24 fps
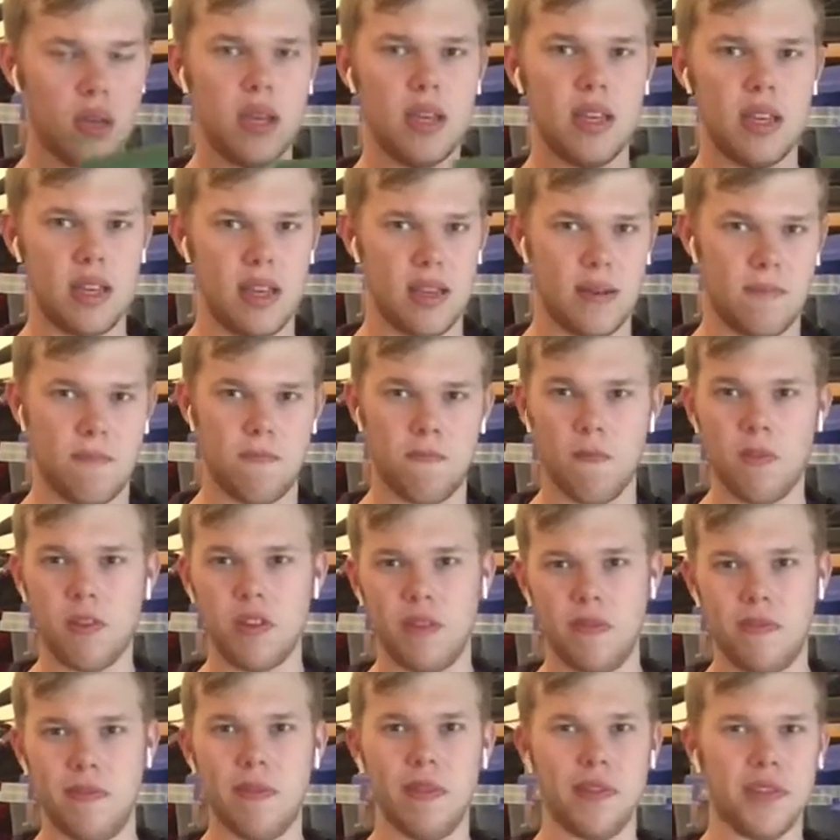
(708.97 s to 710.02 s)
It
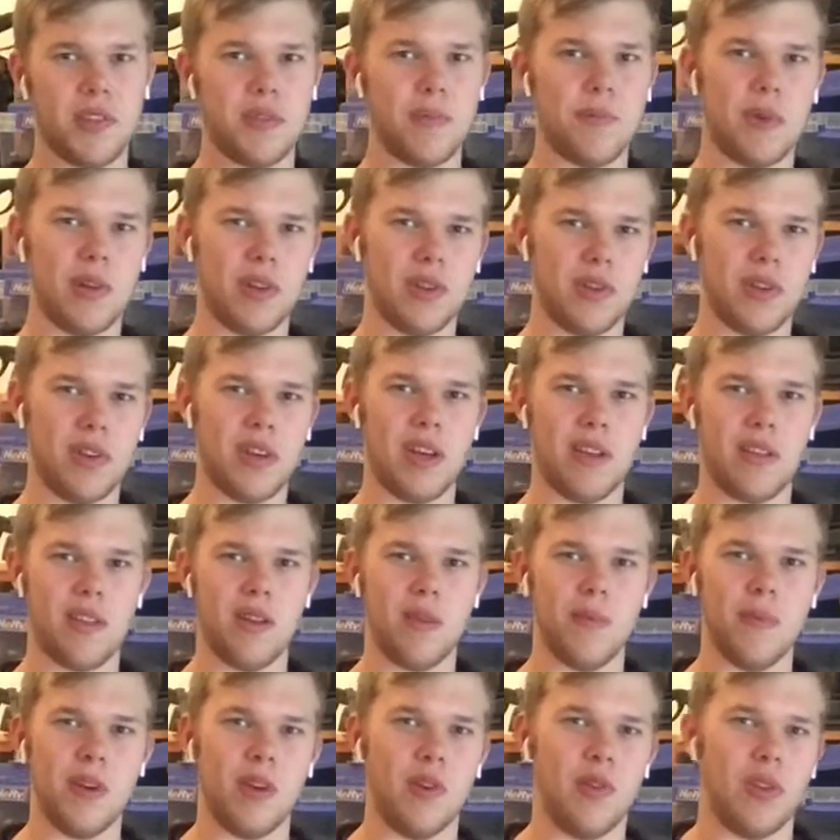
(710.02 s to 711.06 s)
really feels smaller now that
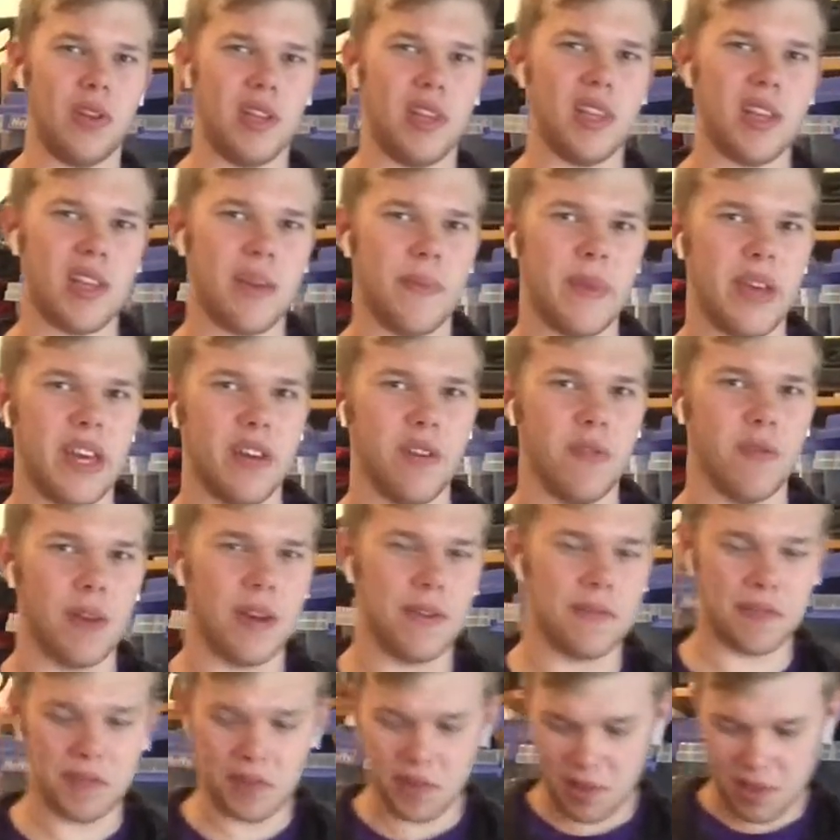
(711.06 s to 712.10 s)
I've been holding the Commando
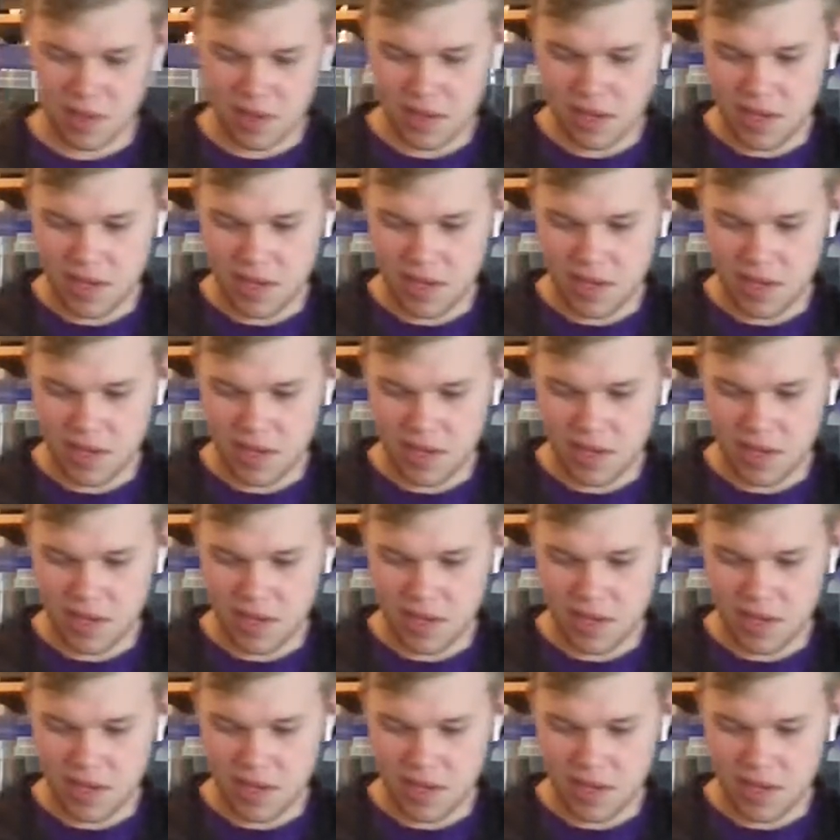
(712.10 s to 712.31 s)
Rifle.